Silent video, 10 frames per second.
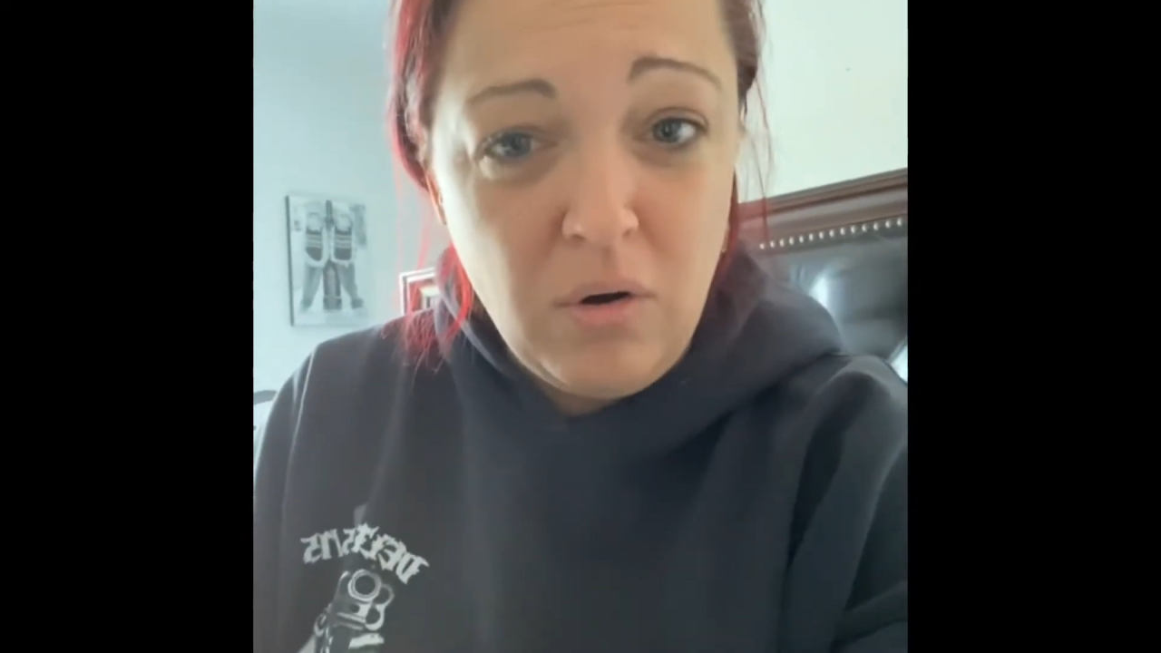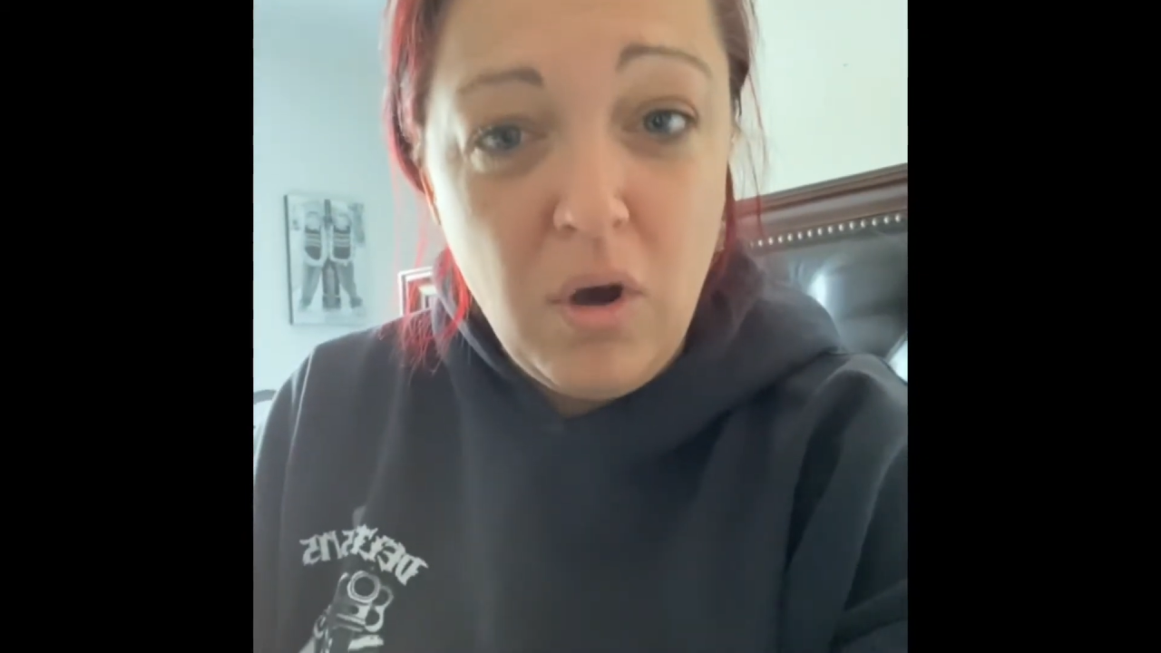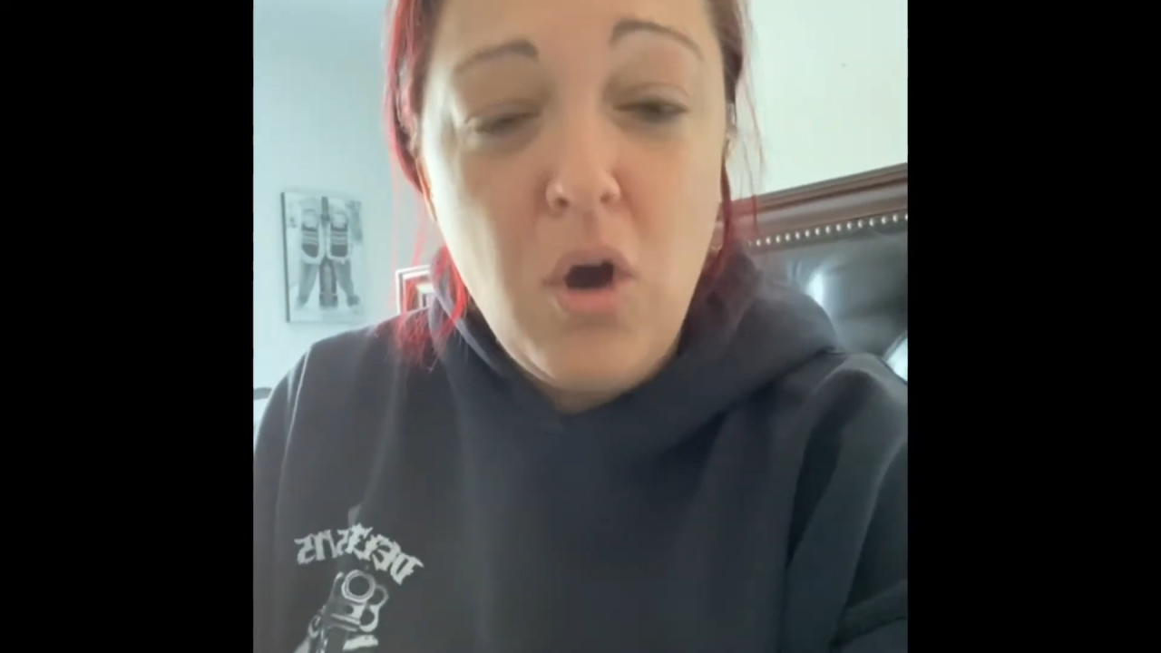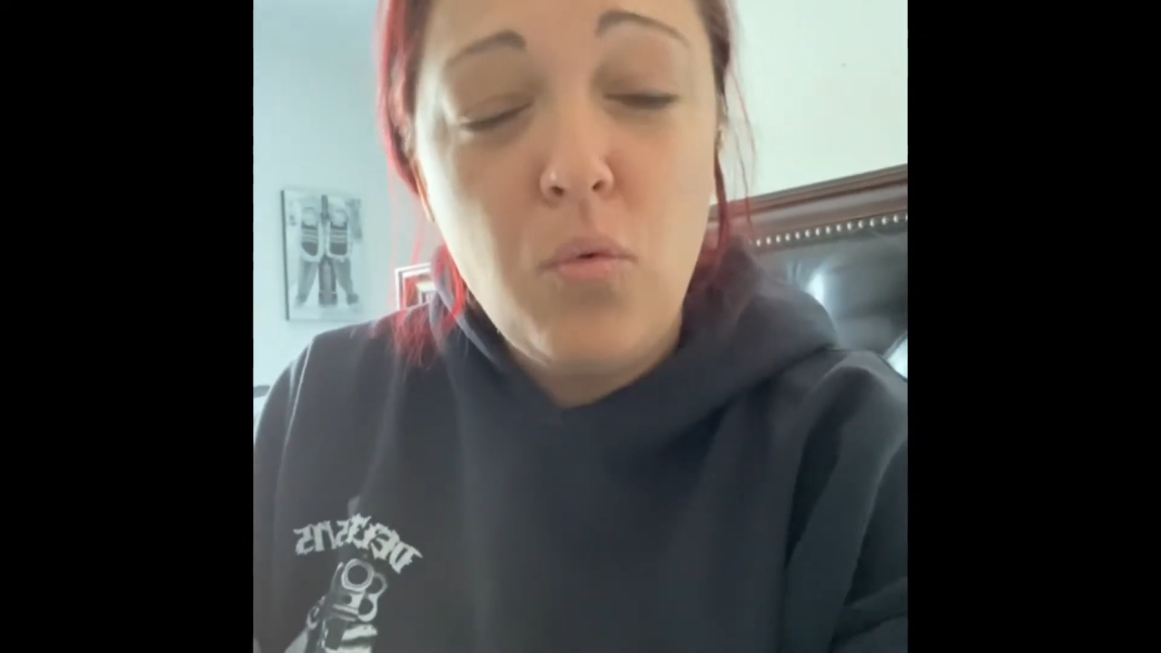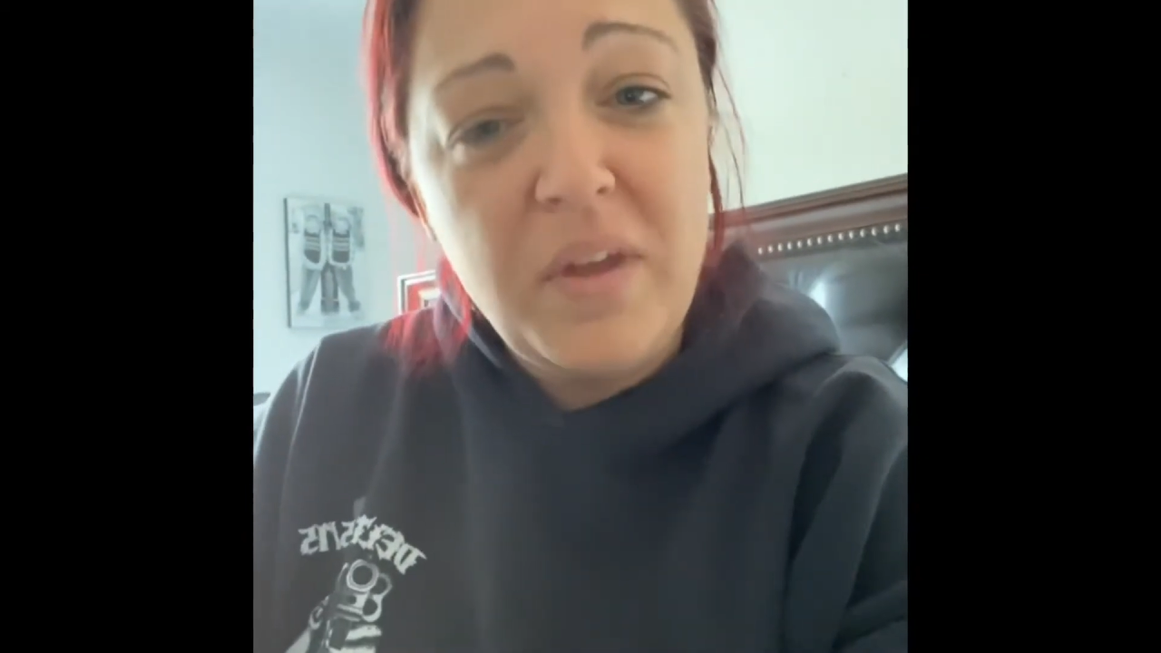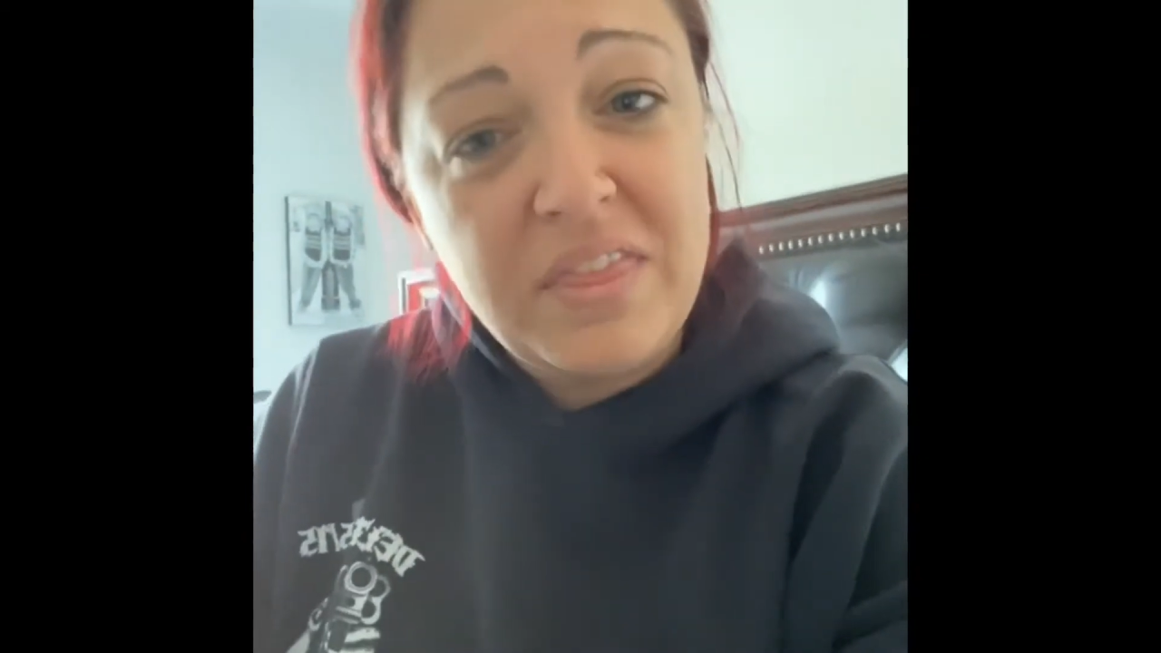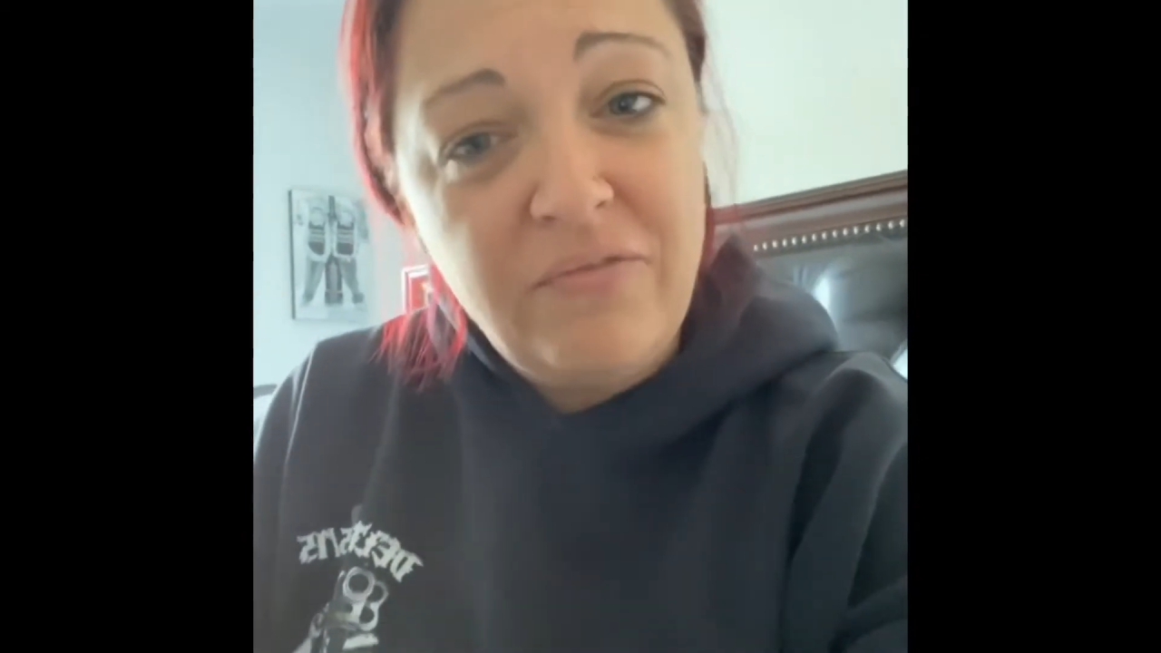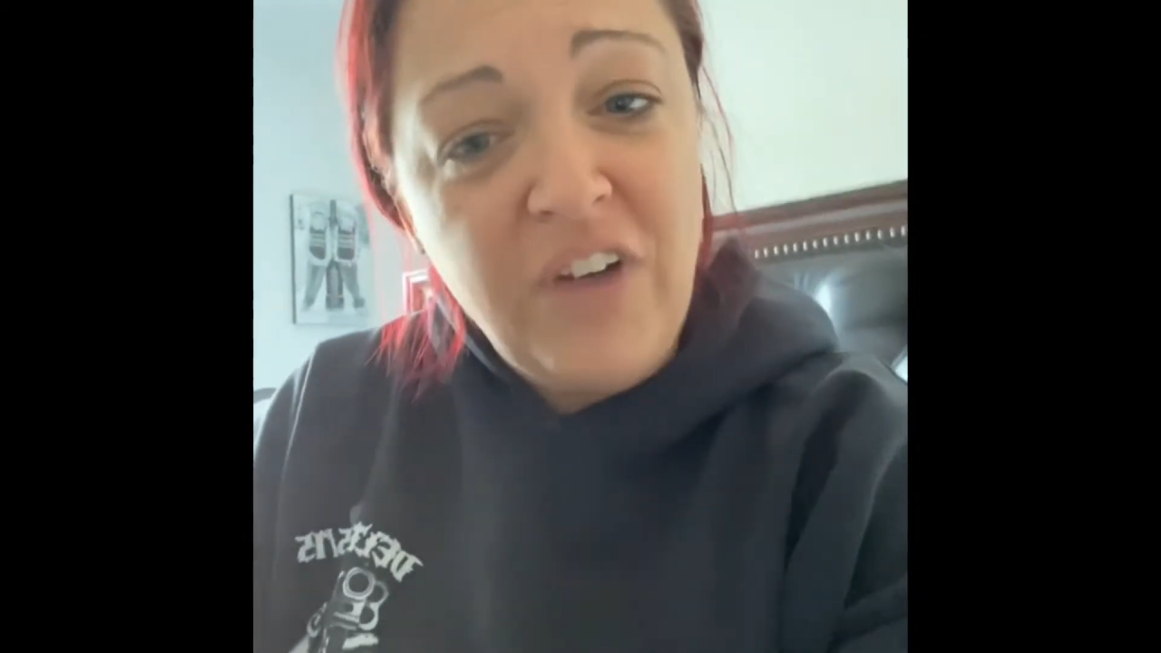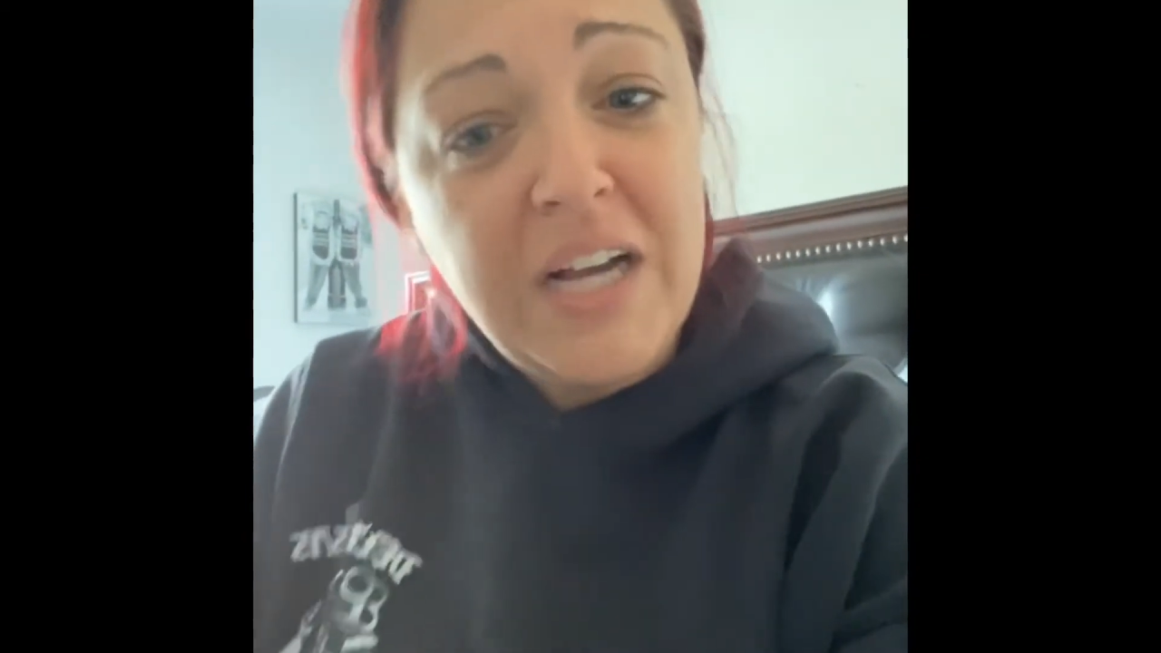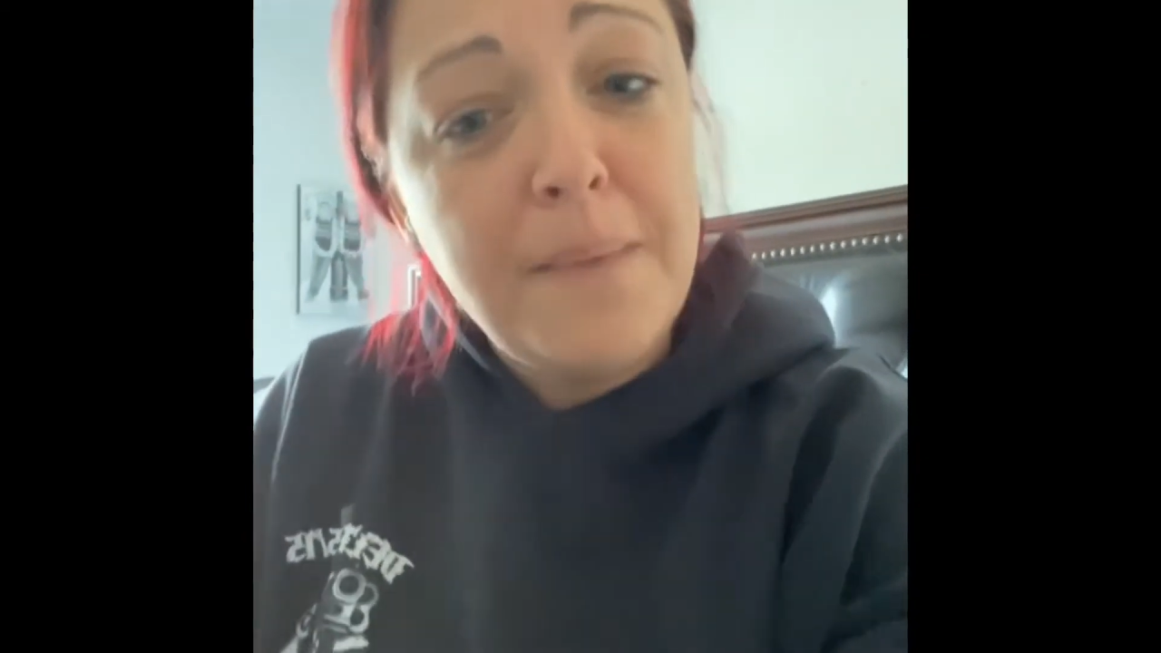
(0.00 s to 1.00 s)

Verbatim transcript: with the fucking